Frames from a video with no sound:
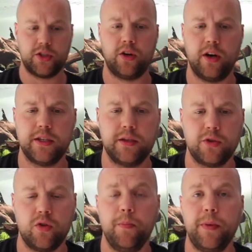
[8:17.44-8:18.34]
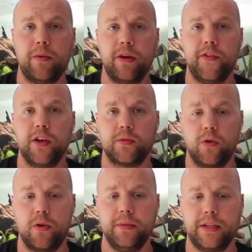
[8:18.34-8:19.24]
of size. He was quite big when I first
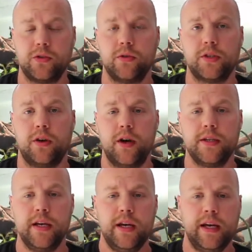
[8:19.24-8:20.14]
bought him, that sort of size.